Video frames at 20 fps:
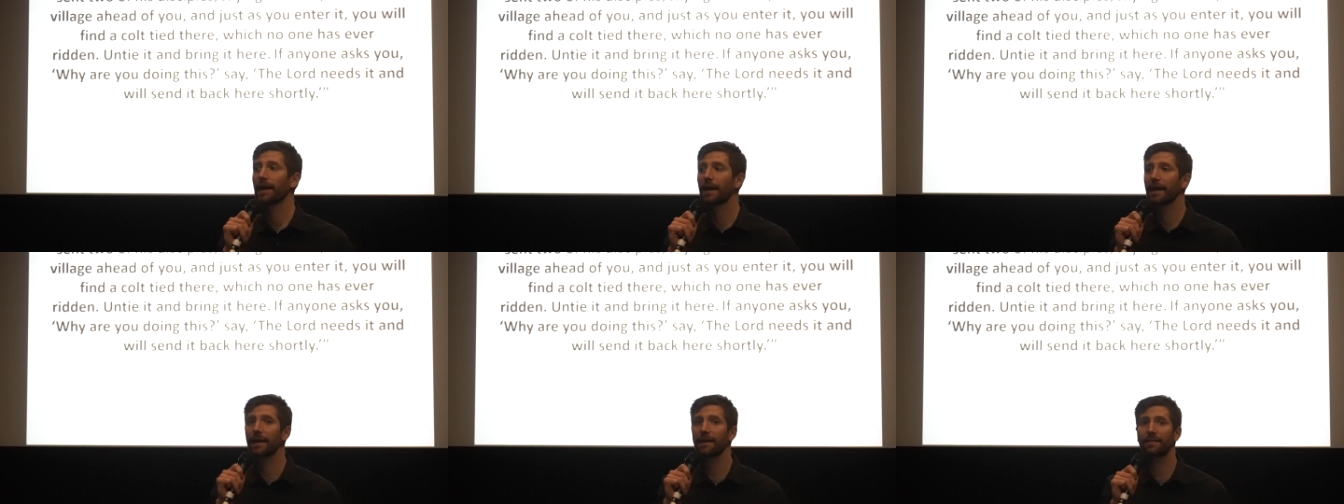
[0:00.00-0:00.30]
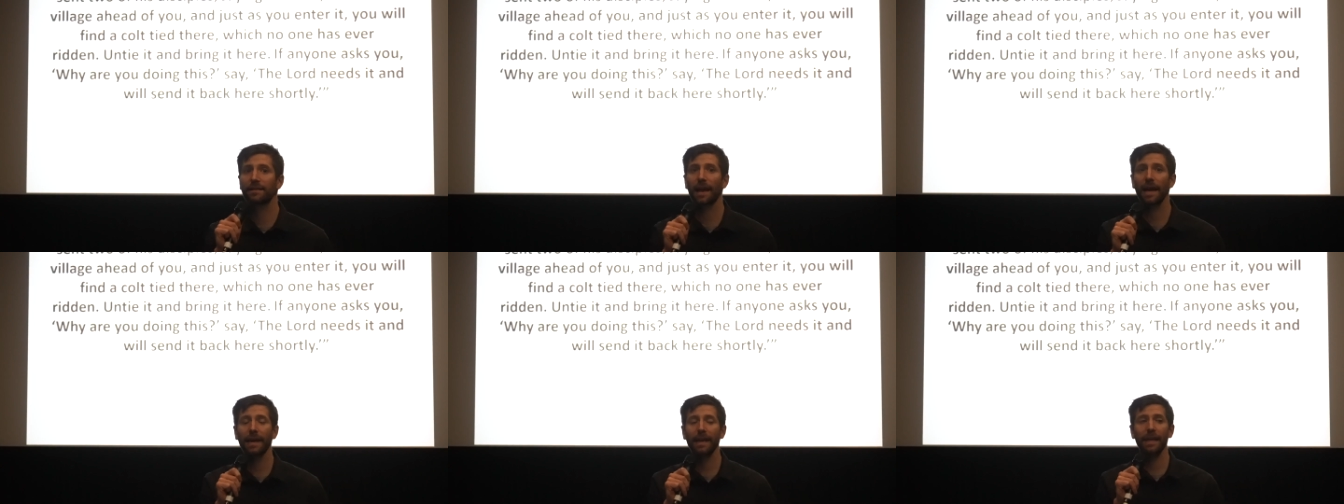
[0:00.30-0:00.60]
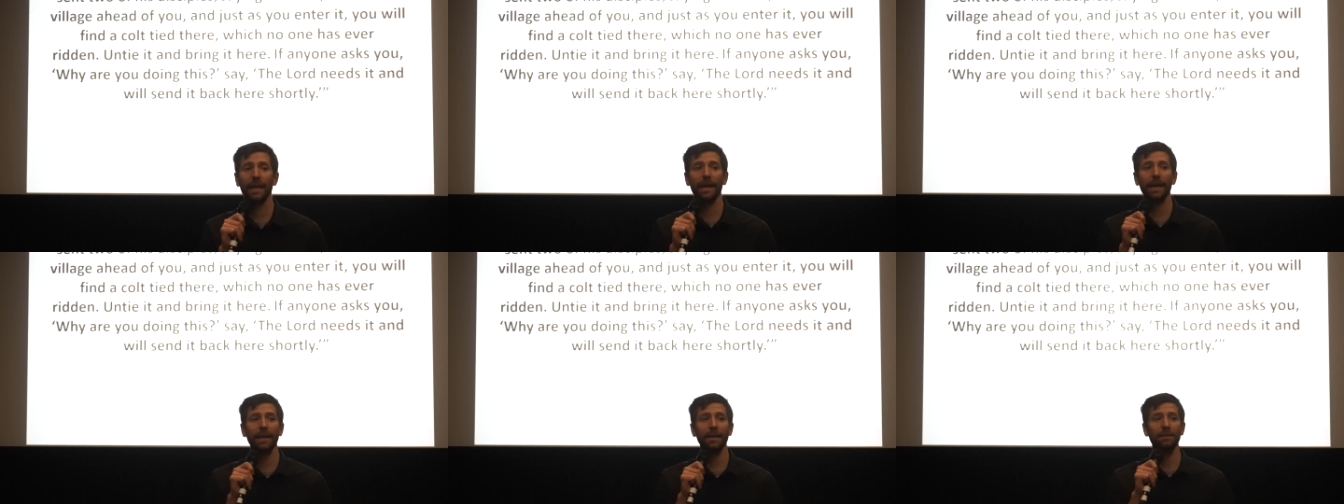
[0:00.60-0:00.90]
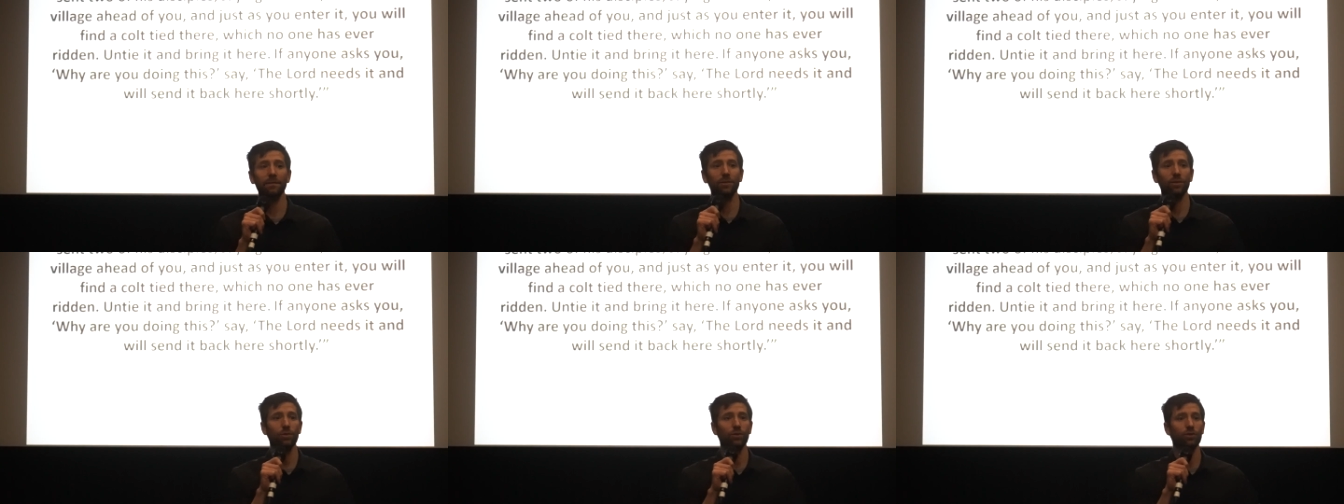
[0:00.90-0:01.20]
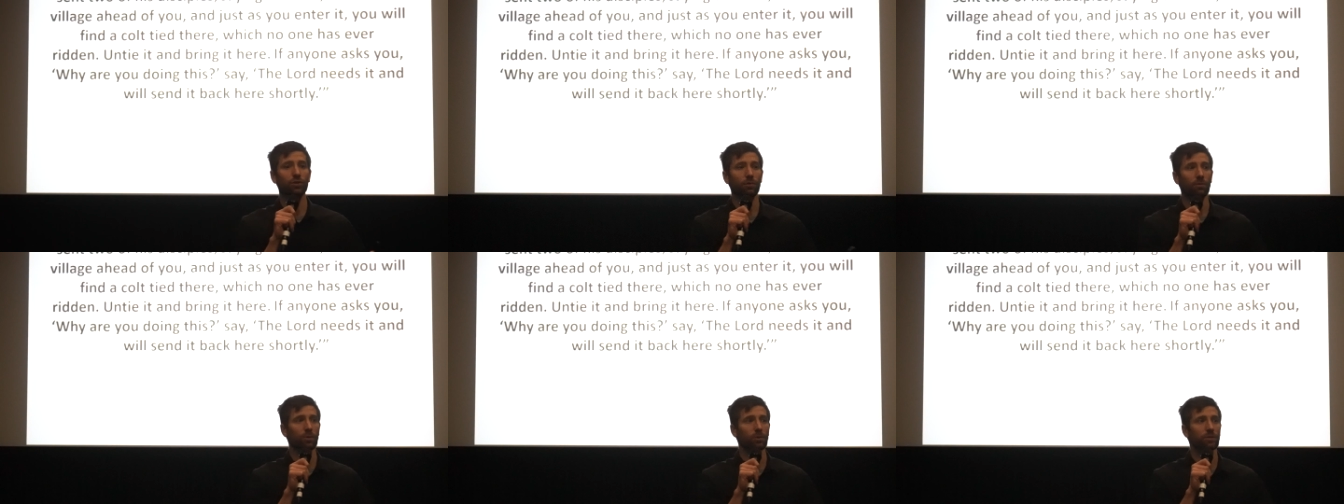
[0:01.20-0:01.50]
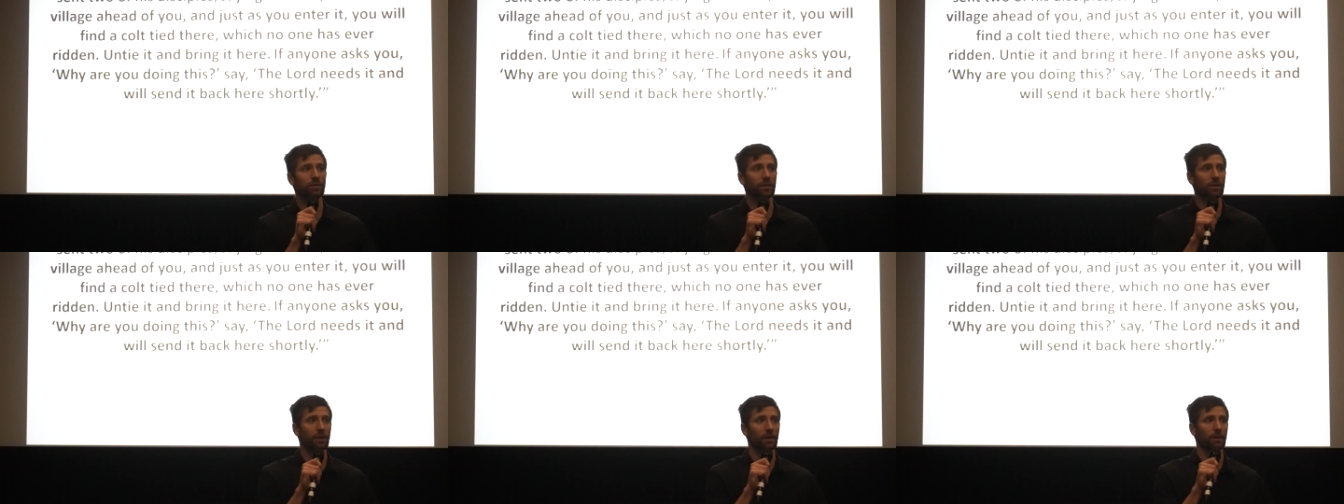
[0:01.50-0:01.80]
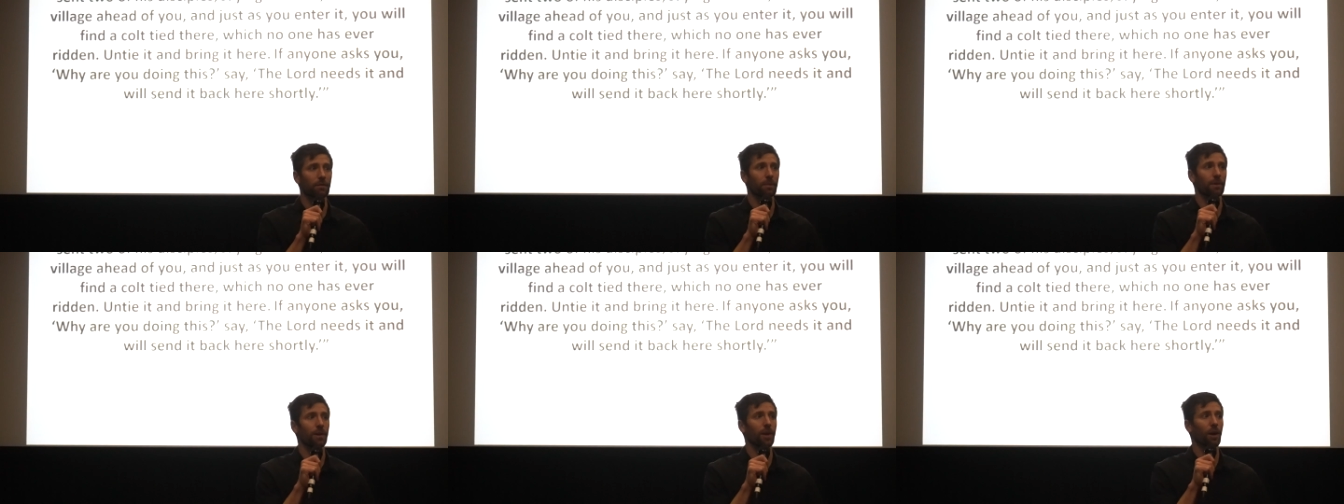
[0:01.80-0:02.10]
He's heading into
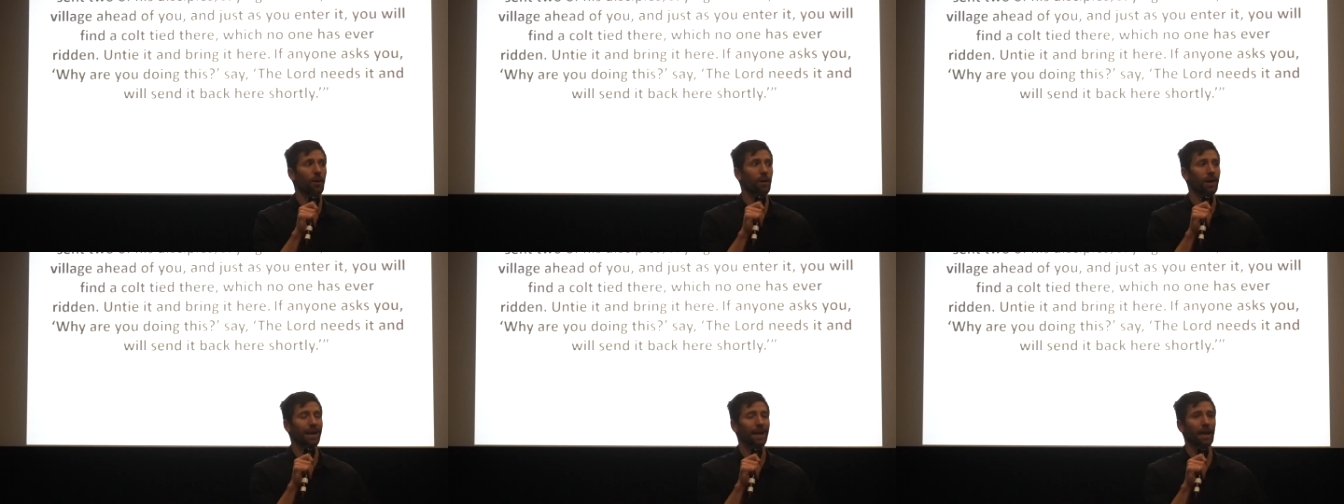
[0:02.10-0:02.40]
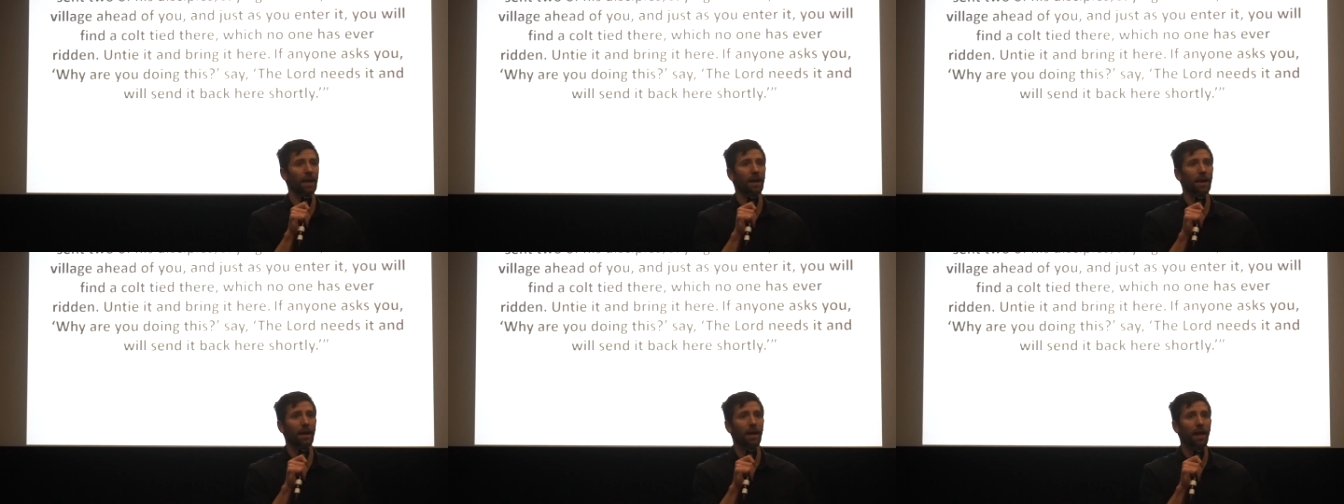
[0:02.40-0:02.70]
Jerusalem knowing